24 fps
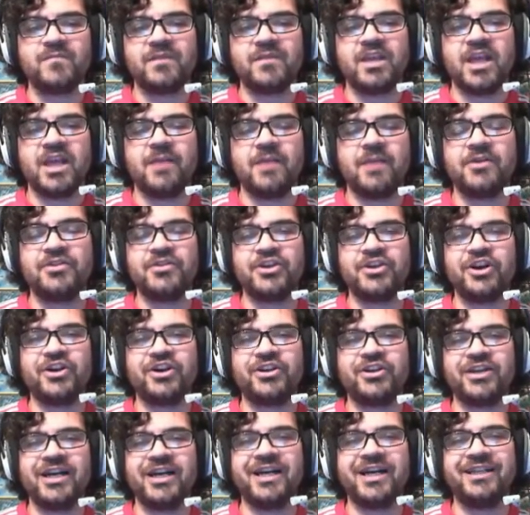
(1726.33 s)

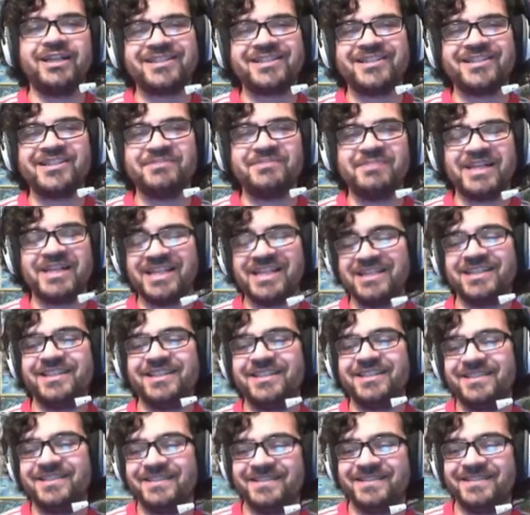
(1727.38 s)
Arcanine that's on the back,
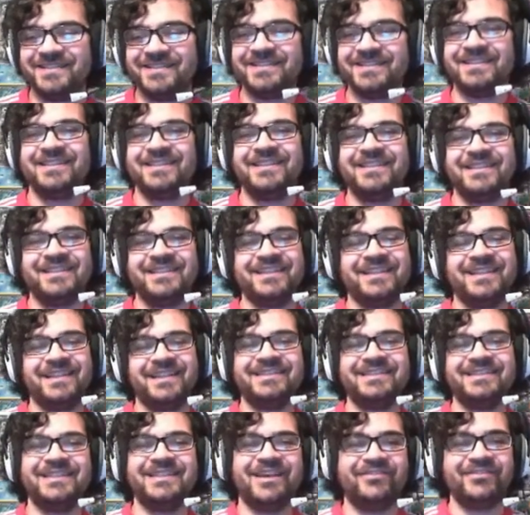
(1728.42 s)
and
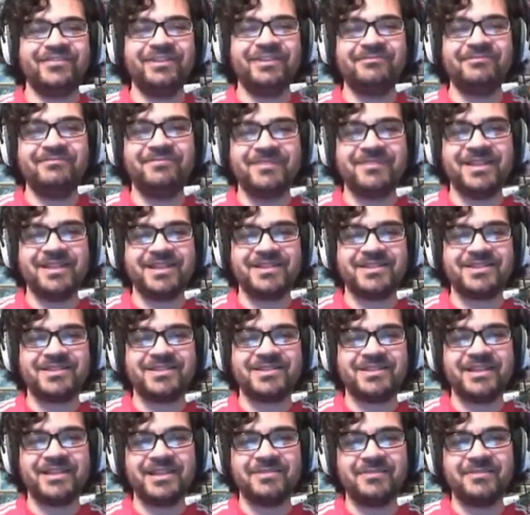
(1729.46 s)
definitely is
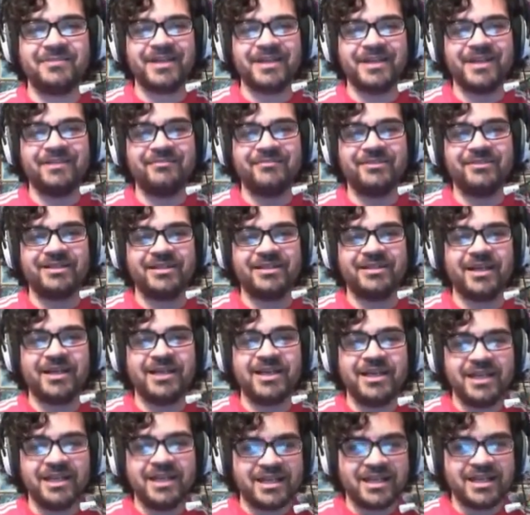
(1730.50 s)
thinking about rid of that.
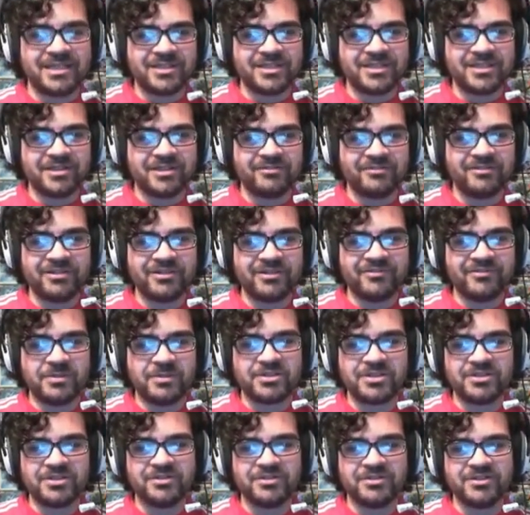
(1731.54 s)
Has he just got rid of the boss
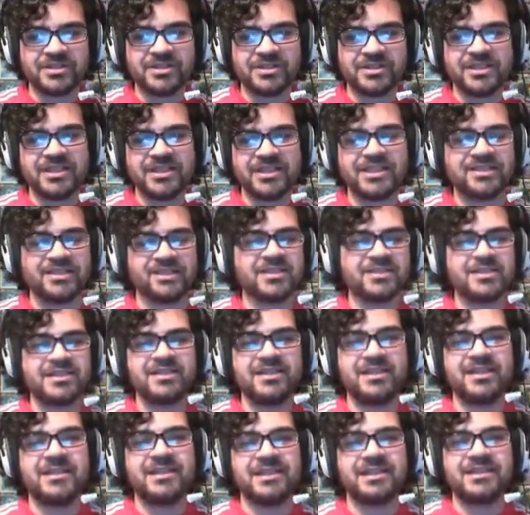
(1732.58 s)
orders? He does.
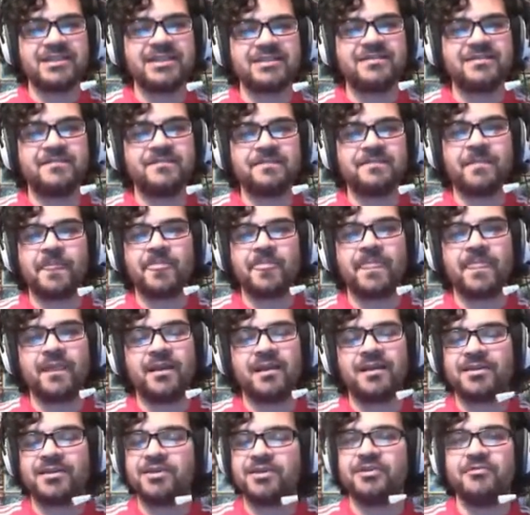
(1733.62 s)
He did. I
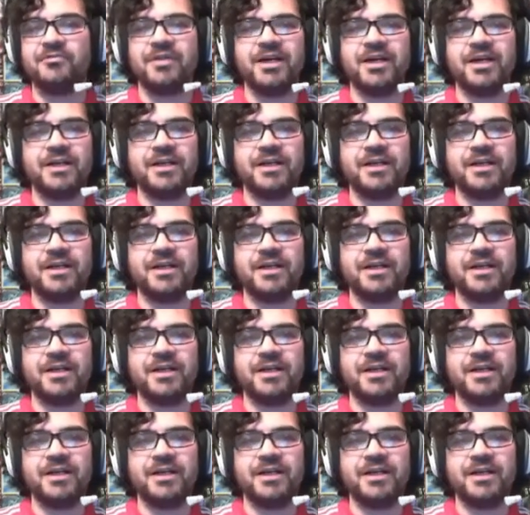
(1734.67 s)
don't know why.